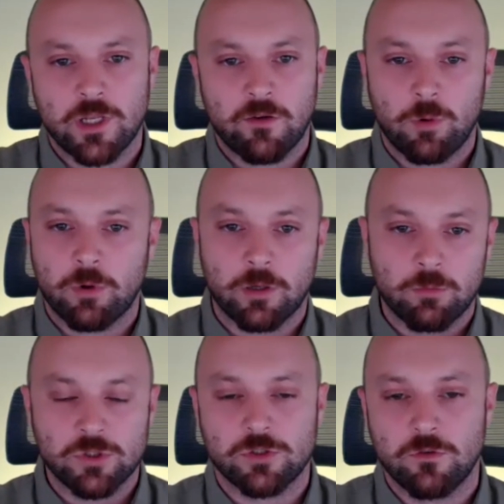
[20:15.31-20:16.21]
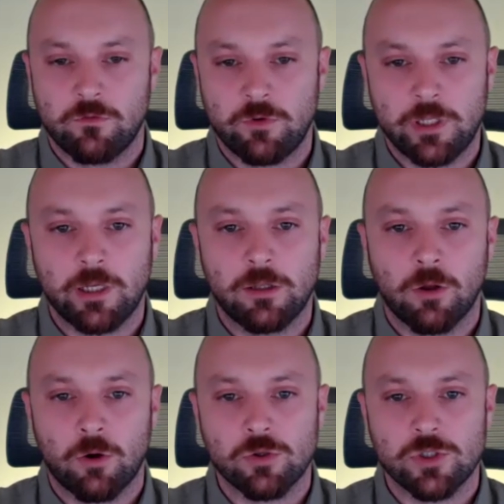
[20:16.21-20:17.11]
Everybody was really
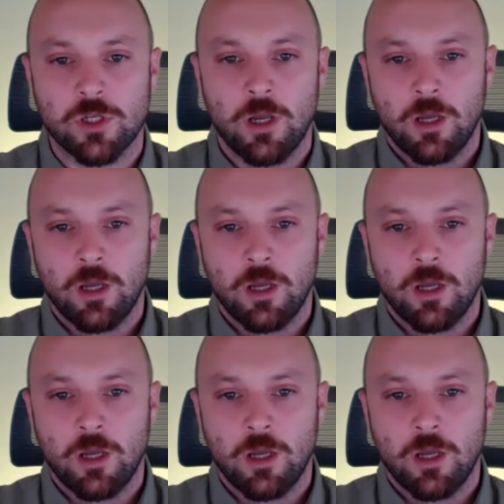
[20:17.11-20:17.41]
close.